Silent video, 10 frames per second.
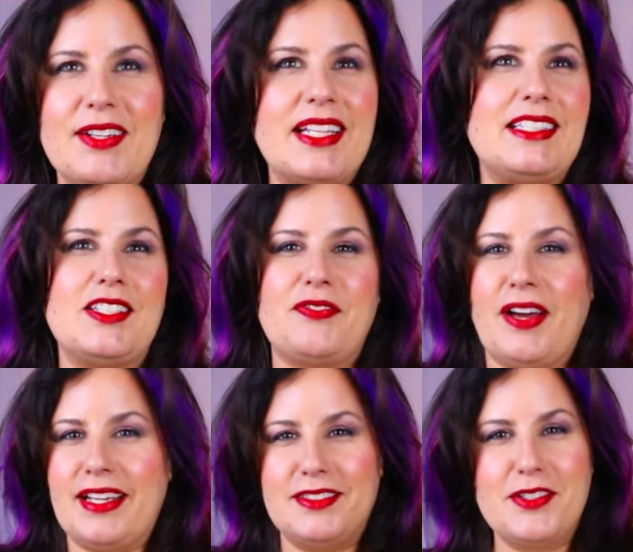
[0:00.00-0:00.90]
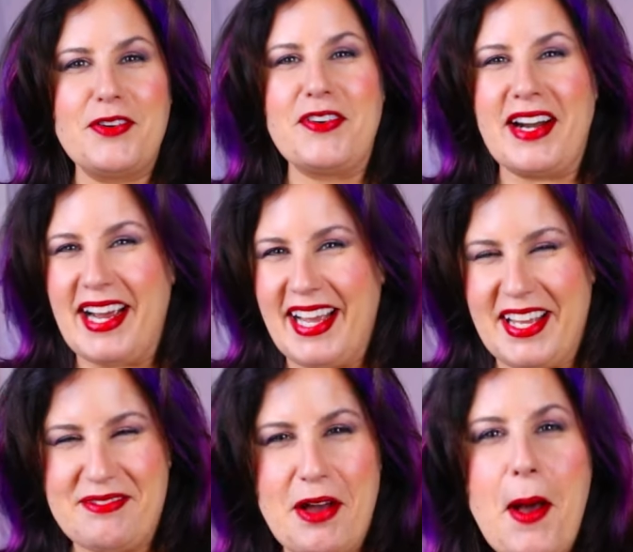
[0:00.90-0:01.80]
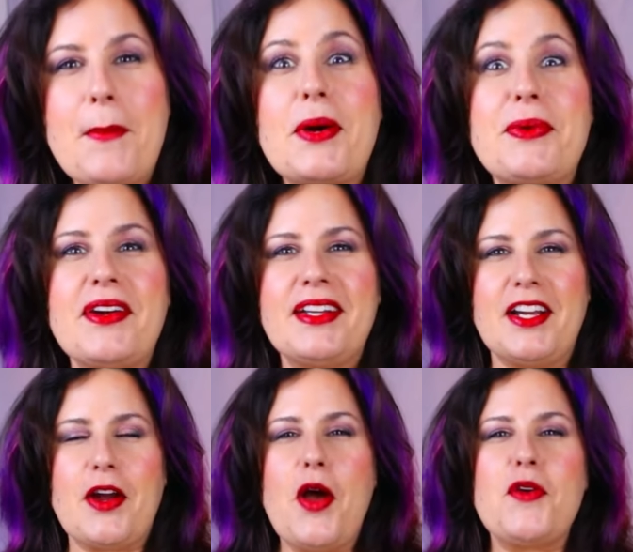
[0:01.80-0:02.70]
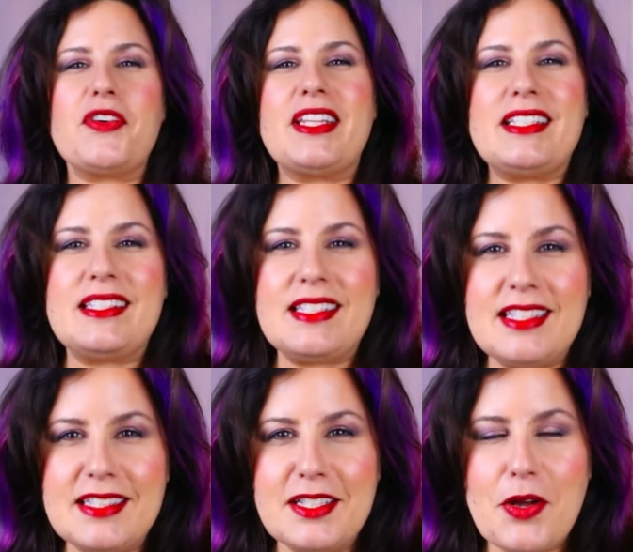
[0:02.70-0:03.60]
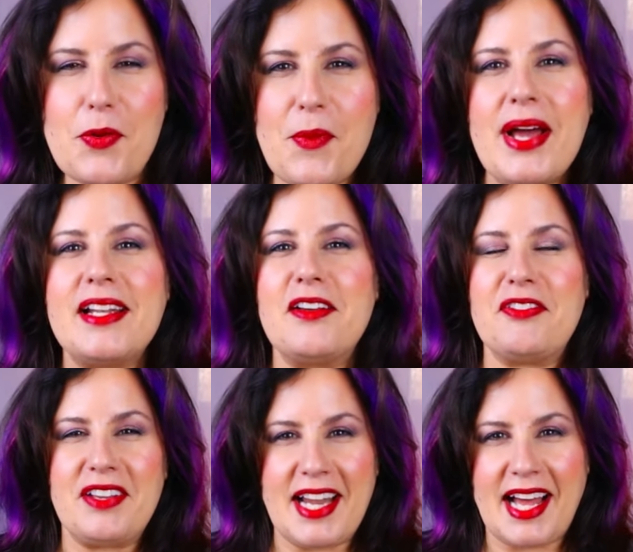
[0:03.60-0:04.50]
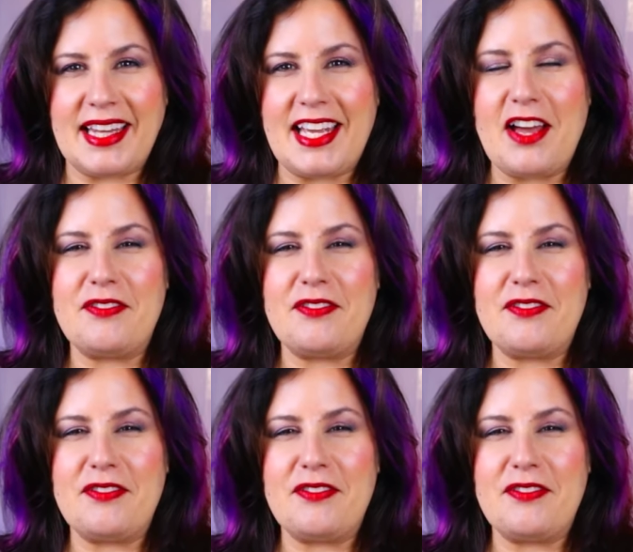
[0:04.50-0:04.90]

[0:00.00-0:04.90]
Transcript: At least it's fine where I am. But we're here for the season one finale